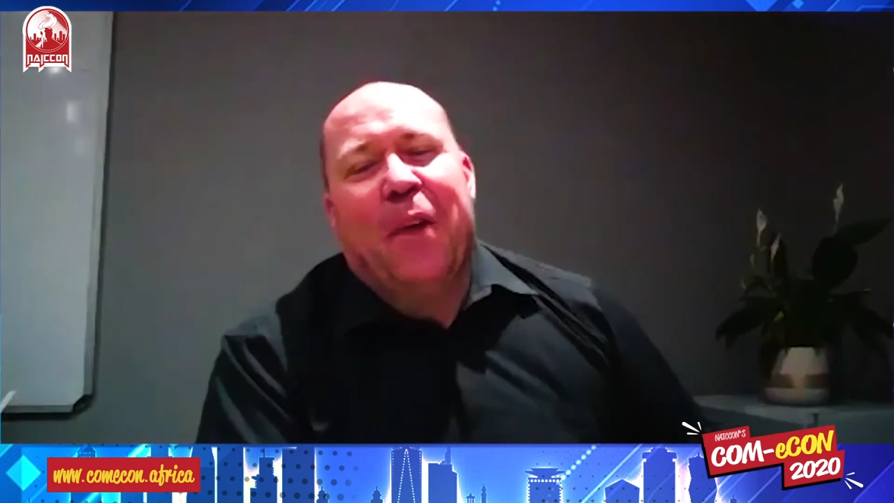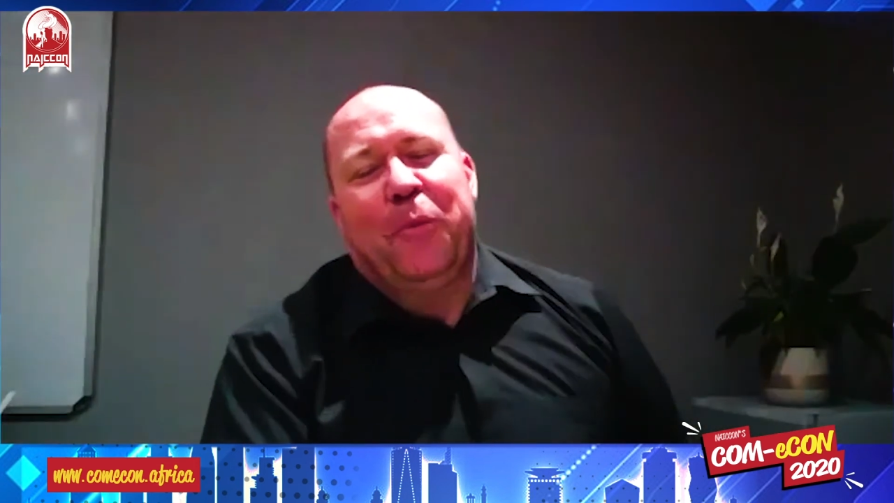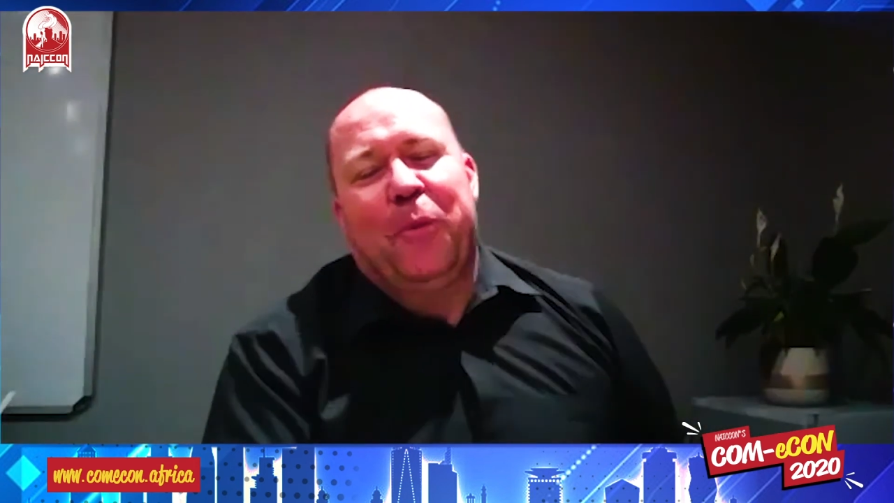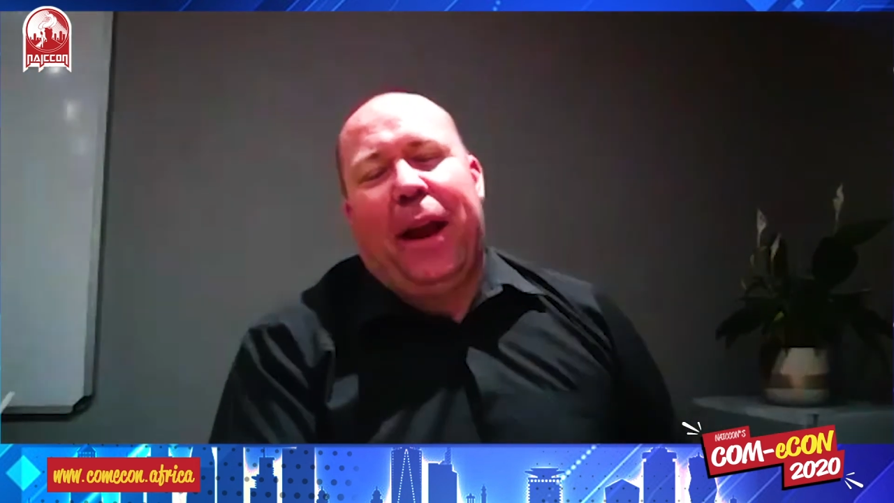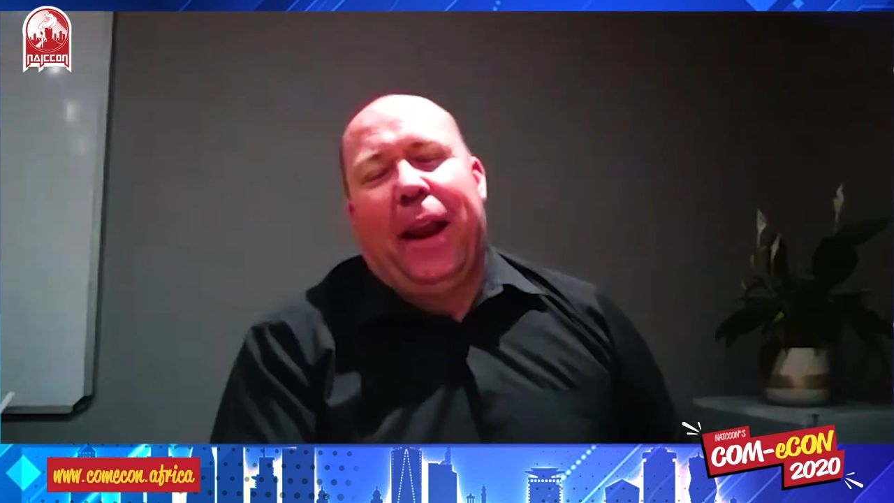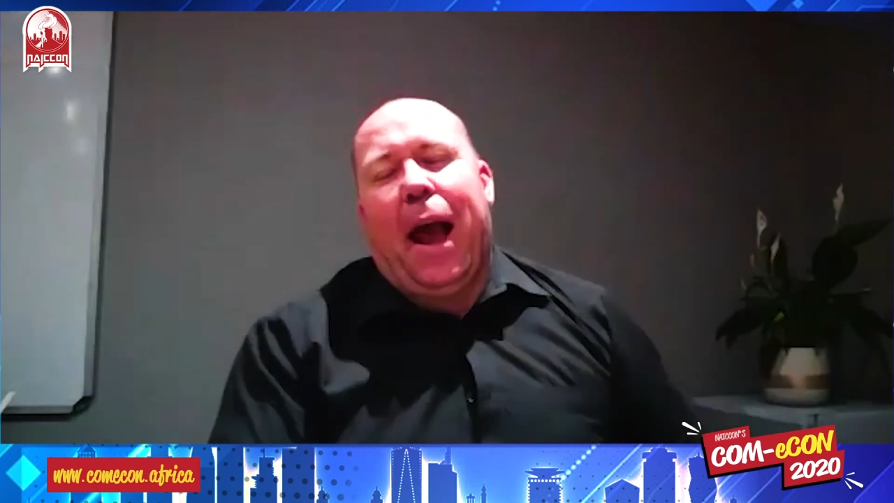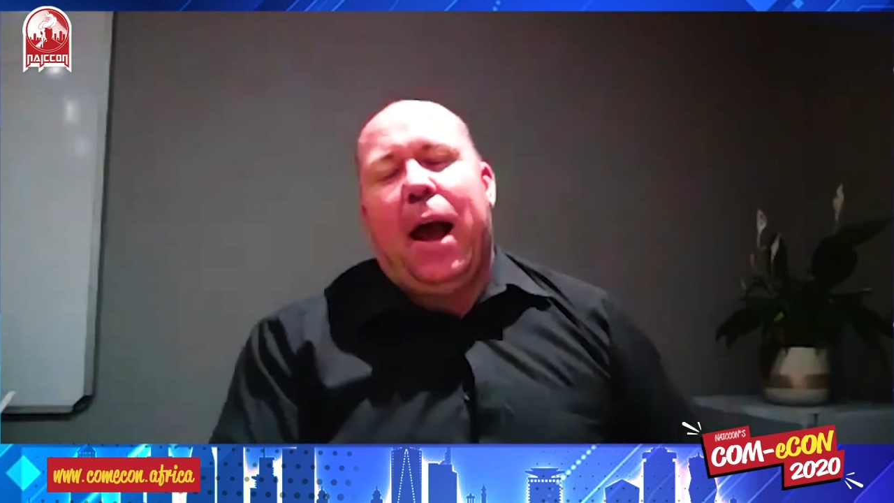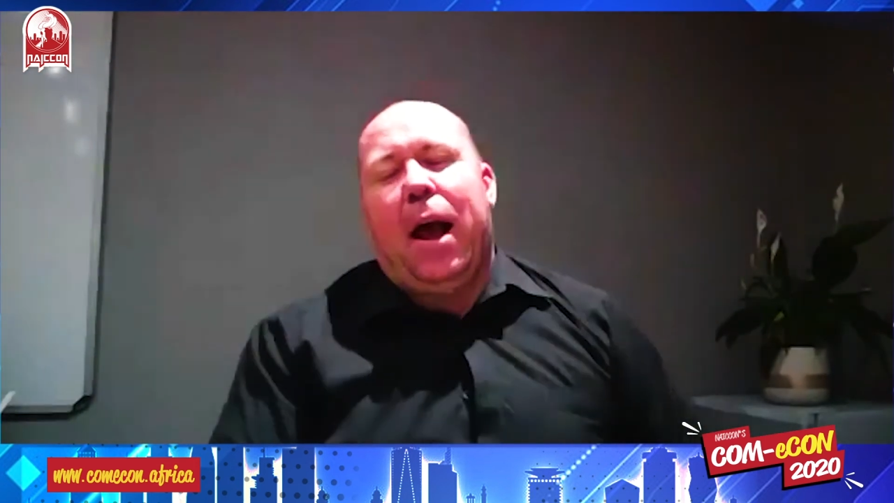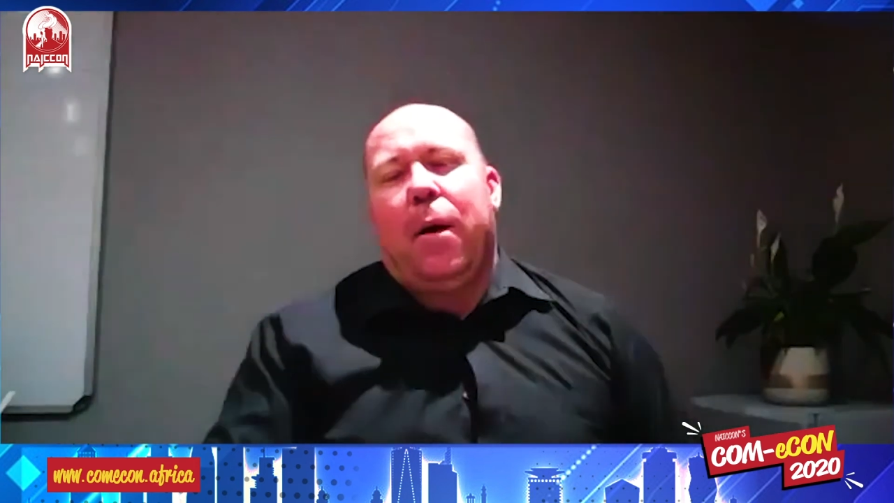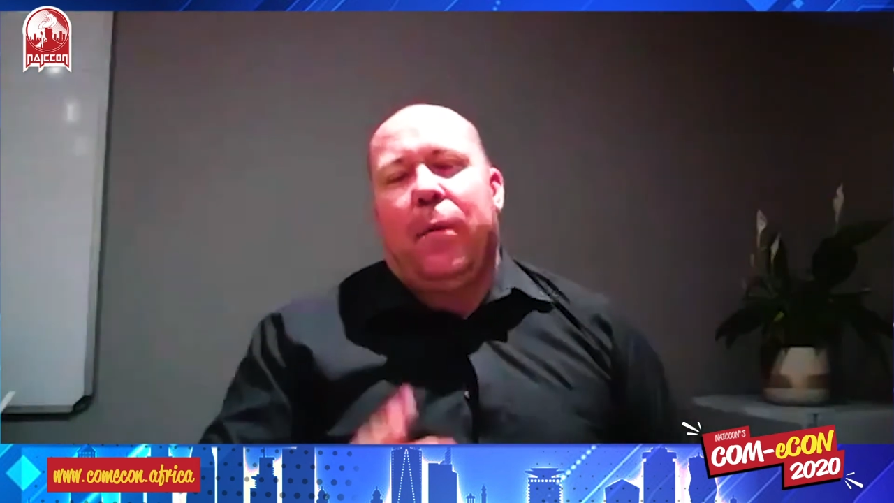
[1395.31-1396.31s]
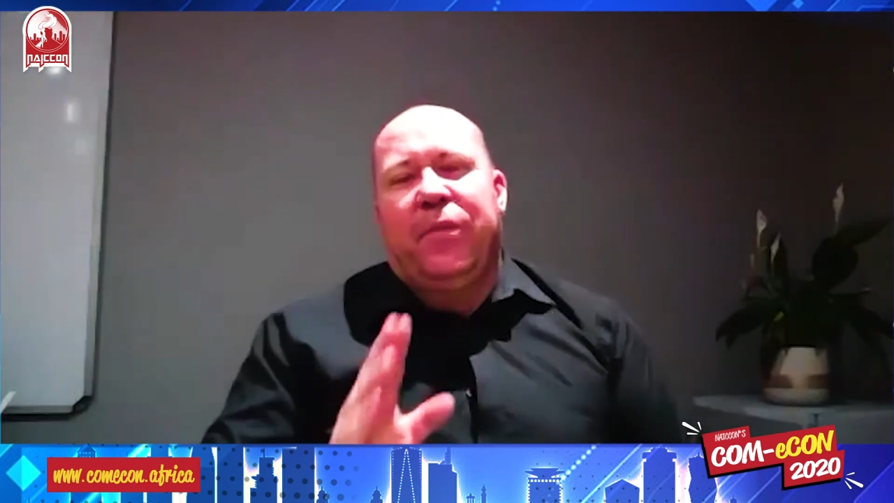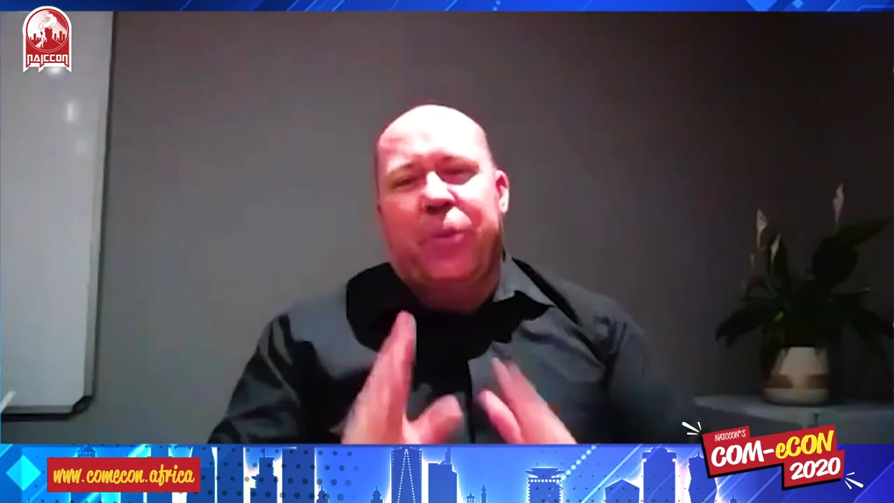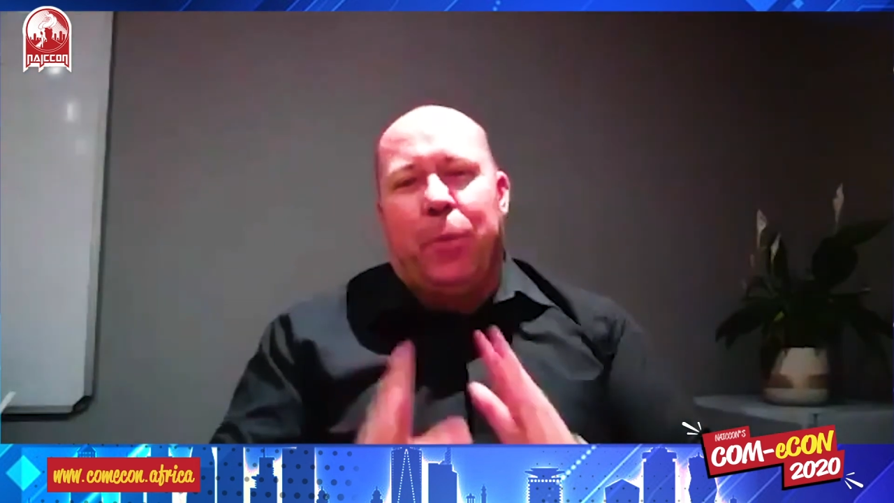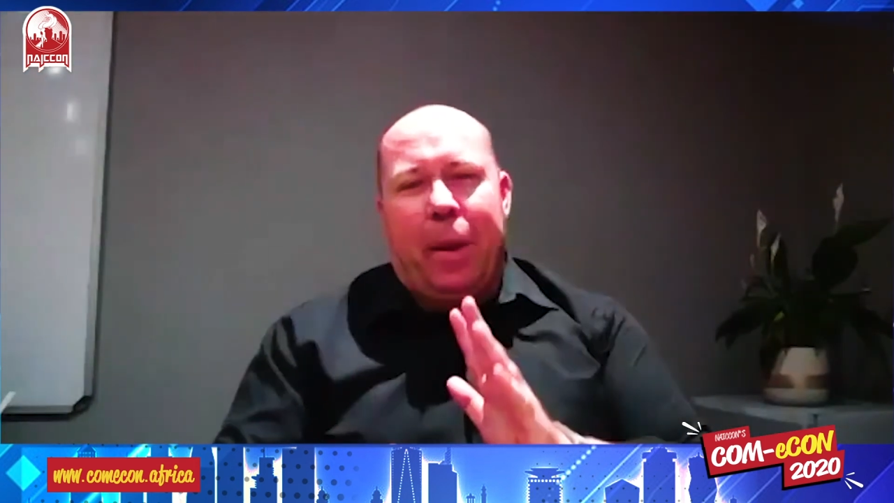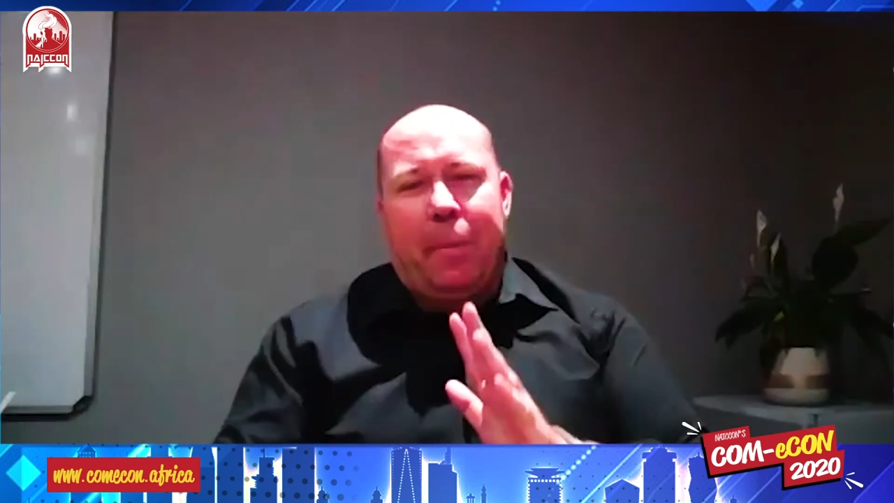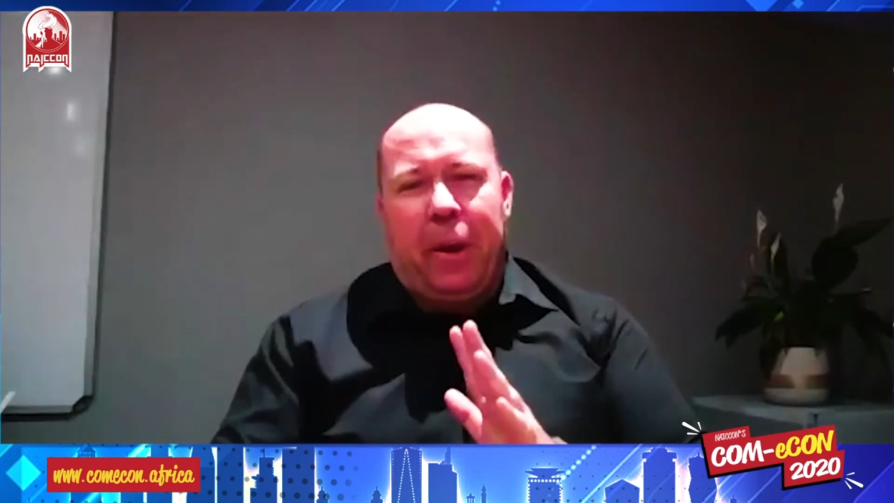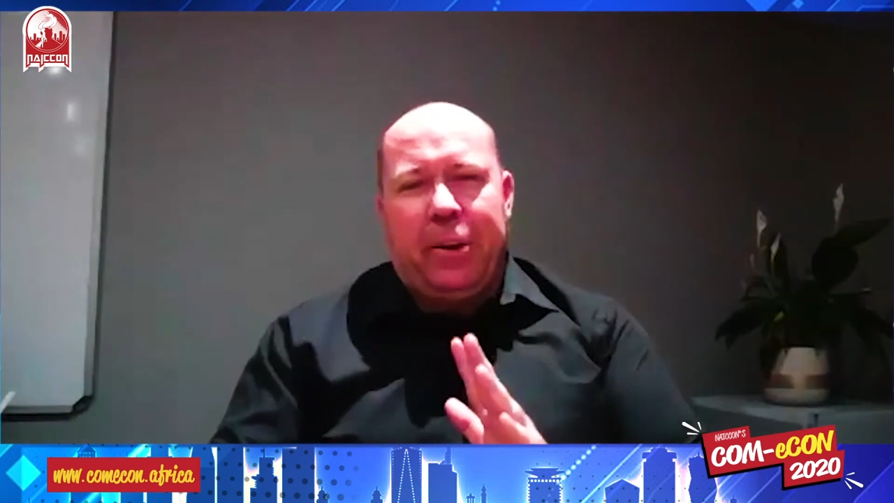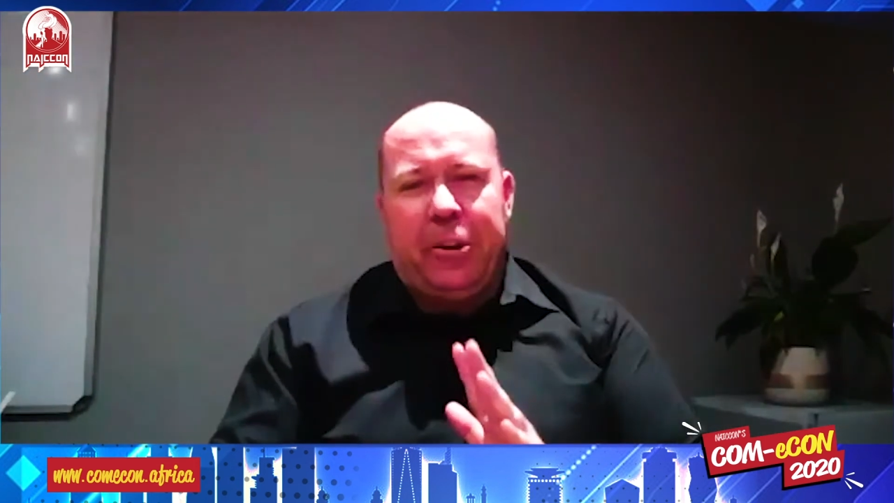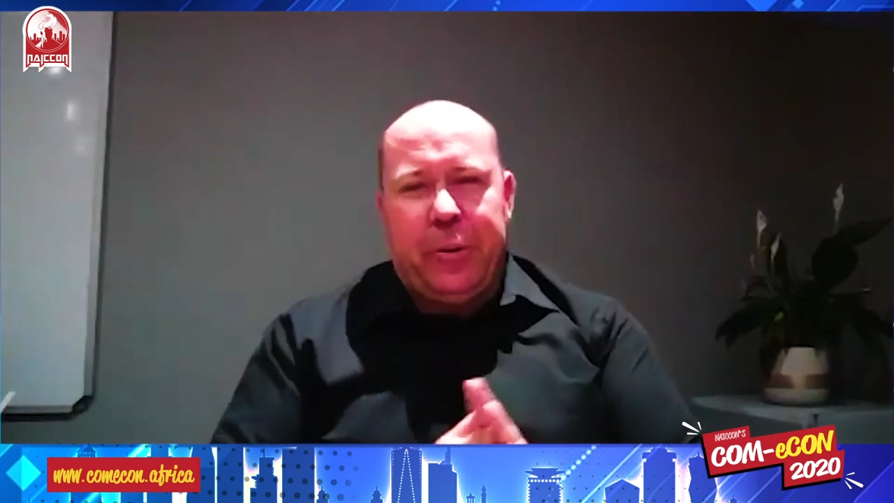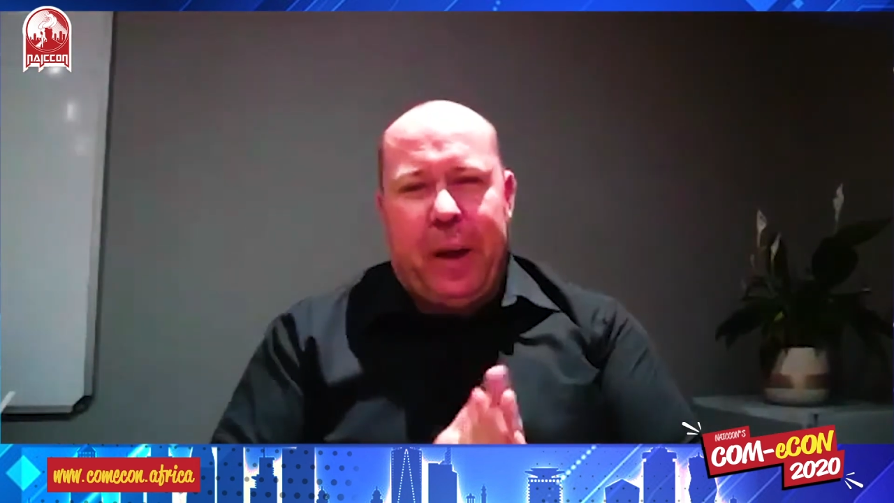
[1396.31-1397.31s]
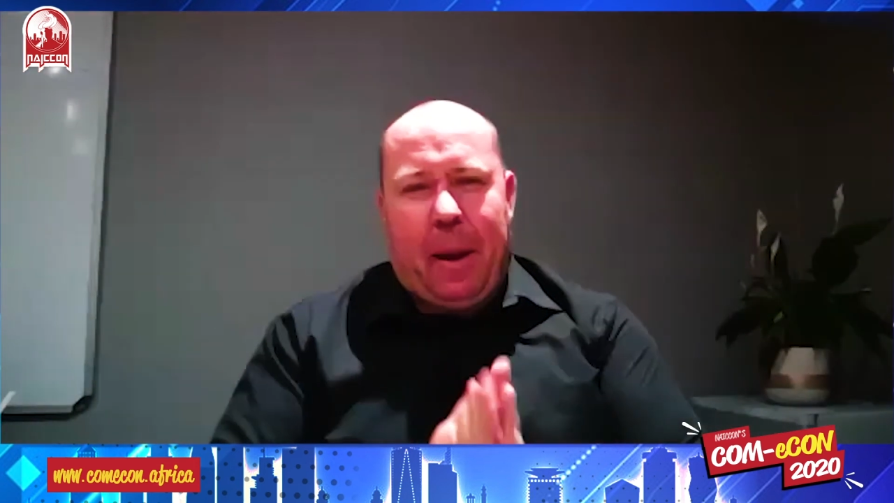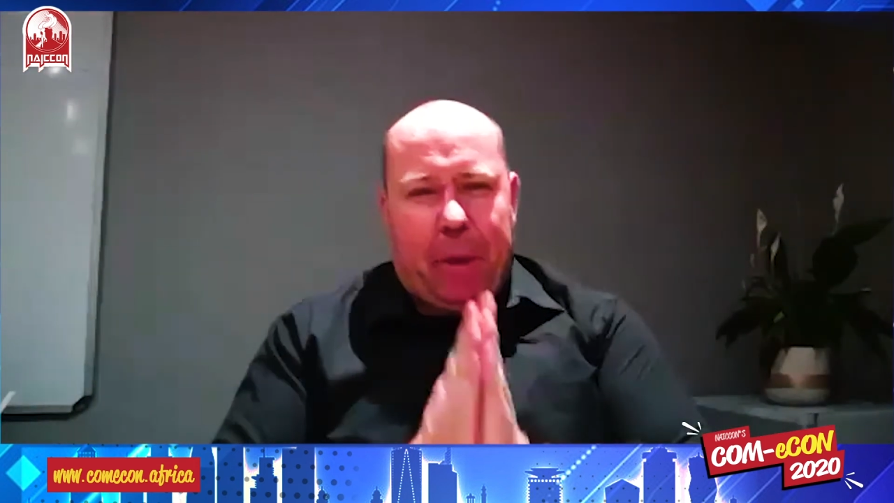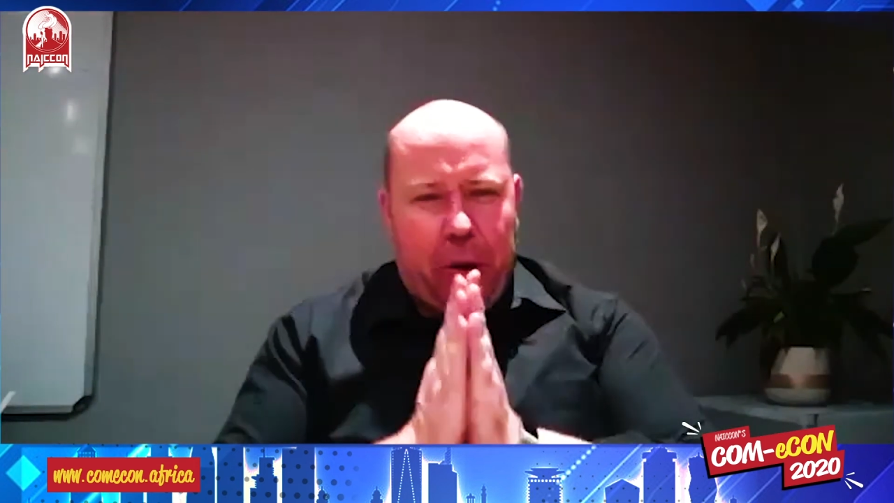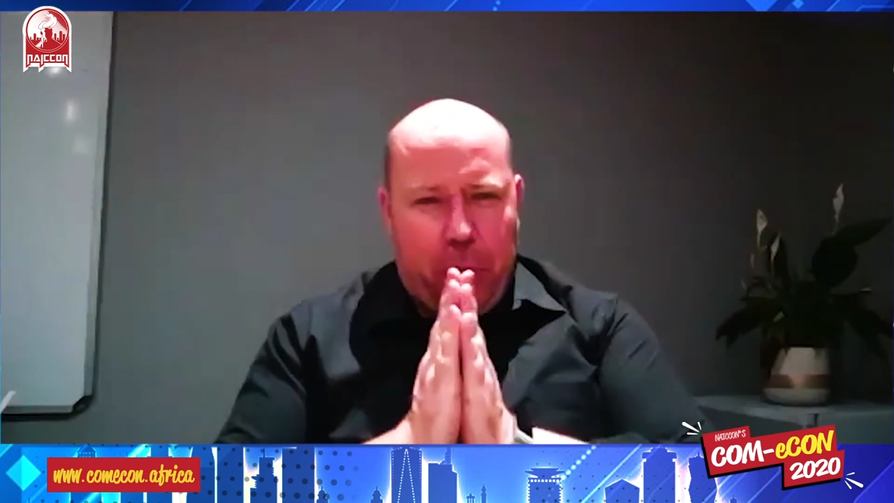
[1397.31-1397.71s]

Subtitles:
Right. So what I'm going to